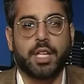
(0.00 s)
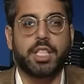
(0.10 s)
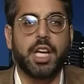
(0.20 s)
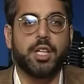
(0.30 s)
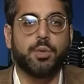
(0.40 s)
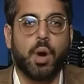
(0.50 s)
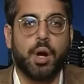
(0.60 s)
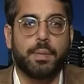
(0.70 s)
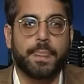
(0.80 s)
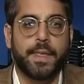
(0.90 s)
and I'll tell you
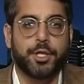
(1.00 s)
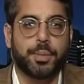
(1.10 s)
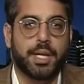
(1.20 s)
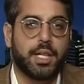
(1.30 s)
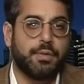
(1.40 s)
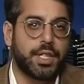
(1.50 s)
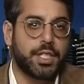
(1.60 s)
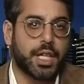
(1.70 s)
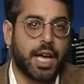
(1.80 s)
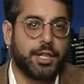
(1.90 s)
what, there should be an
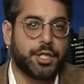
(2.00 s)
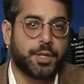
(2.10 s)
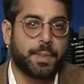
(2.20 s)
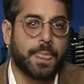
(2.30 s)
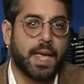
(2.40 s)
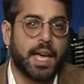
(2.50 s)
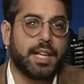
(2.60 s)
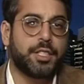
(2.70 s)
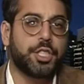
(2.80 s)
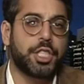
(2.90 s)
investigation
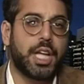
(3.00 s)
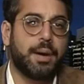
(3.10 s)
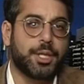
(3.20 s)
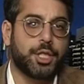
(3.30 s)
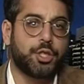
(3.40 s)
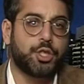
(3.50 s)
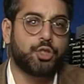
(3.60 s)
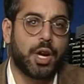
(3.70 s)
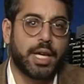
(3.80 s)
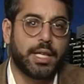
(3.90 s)
into just how much the
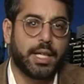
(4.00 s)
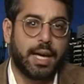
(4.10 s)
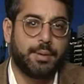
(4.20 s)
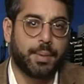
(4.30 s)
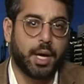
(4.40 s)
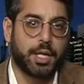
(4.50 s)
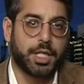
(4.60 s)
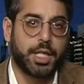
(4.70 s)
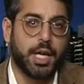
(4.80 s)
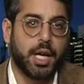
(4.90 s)
Australian Labour
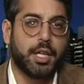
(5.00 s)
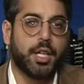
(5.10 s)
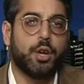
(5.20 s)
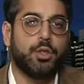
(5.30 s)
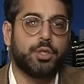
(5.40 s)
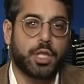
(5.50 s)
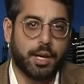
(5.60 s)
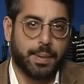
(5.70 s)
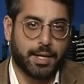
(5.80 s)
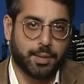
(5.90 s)
Party knows
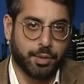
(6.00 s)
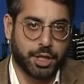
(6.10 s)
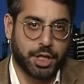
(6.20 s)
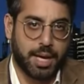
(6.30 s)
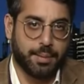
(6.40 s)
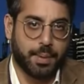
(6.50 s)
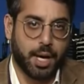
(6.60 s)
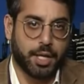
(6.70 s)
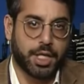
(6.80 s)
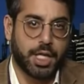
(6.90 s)
about the British Labour
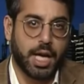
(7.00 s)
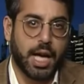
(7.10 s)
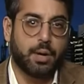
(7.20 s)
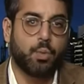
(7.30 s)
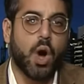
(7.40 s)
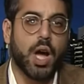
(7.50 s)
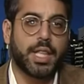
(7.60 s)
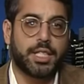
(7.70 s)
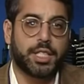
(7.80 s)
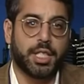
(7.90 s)
Party and why
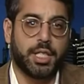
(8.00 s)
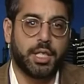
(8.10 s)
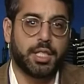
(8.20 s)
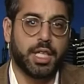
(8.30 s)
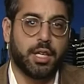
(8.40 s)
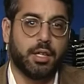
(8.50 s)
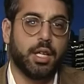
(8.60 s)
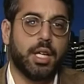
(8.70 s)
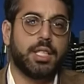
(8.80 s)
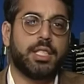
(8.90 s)
they st
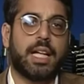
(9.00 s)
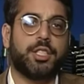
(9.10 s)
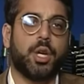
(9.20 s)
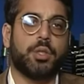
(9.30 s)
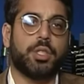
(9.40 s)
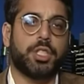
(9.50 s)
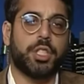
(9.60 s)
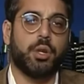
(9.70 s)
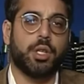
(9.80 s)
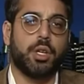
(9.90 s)
still stand shoulder to
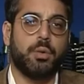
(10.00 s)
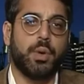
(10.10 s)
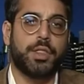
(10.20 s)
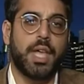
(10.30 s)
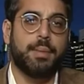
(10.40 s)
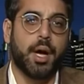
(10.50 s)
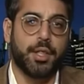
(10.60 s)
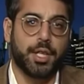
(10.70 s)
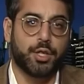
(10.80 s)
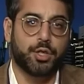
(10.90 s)
shoulder with them. I
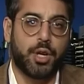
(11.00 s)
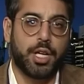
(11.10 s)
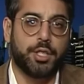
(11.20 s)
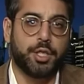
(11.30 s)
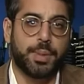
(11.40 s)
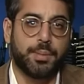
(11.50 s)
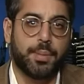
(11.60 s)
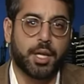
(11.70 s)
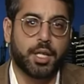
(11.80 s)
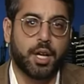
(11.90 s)
think Australians should be
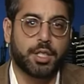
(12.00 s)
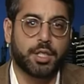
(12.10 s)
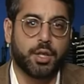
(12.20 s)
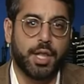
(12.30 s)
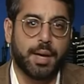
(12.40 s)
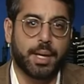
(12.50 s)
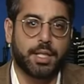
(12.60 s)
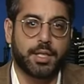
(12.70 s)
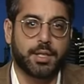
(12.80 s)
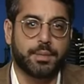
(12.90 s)
demanding answers on that
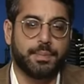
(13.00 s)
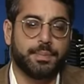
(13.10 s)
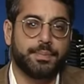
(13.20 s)
basis.